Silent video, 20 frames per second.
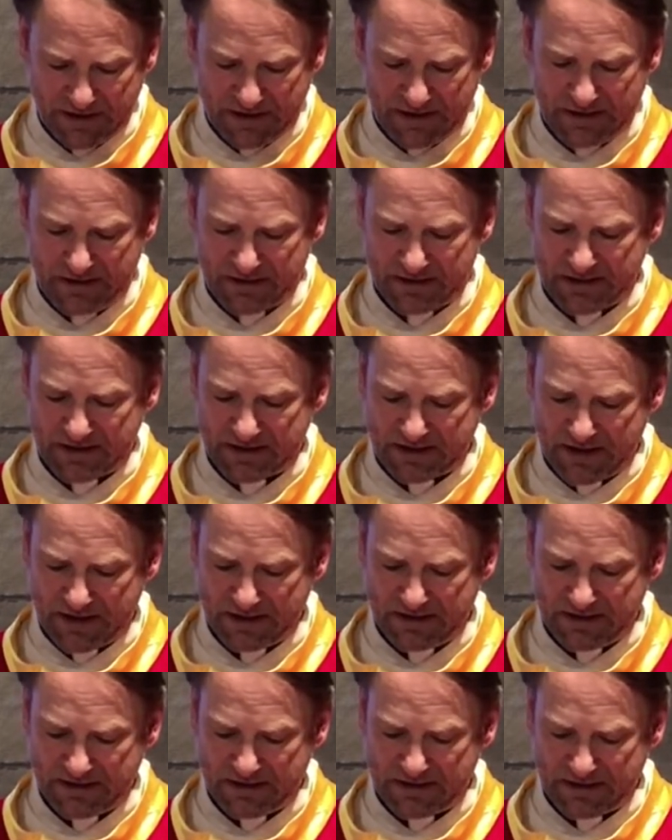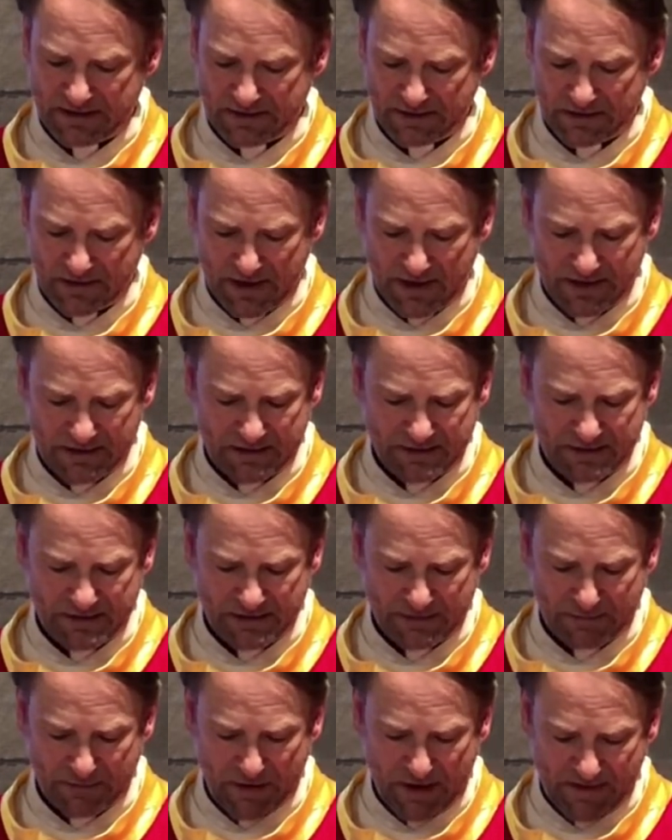and your sons and your daughters
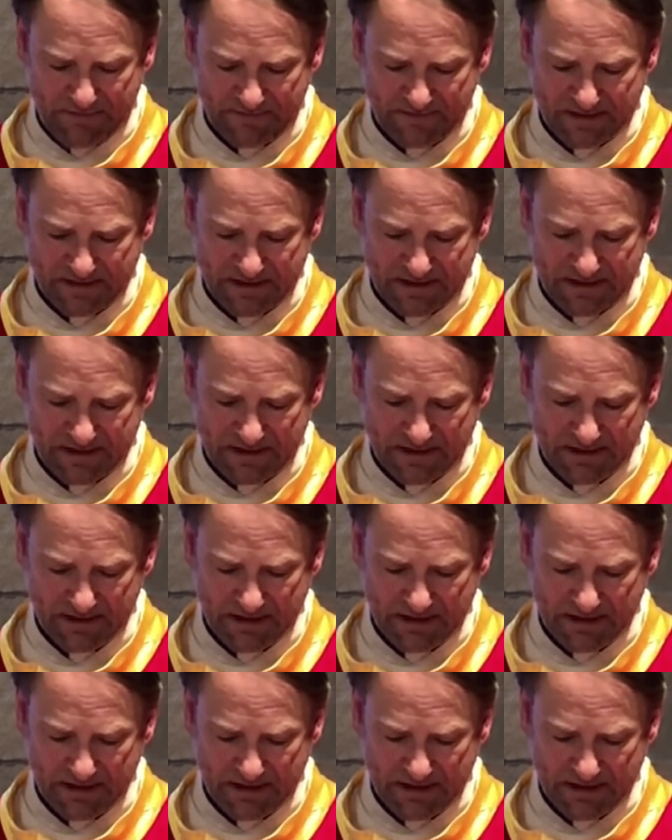shall prophesy,